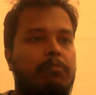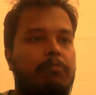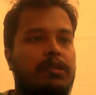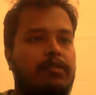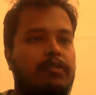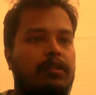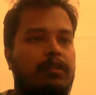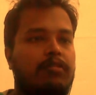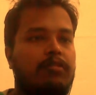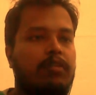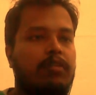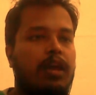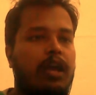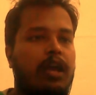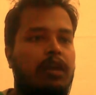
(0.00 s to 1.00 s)
d6,
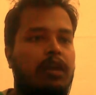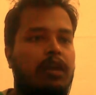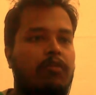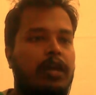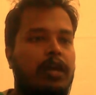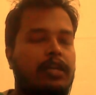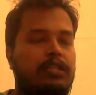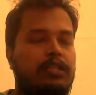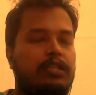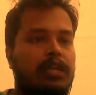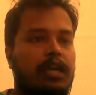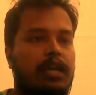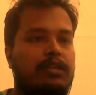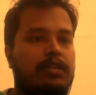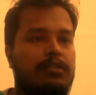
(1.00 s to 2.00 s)
and White
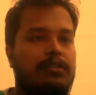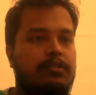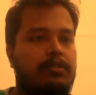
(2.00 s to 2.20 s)
starts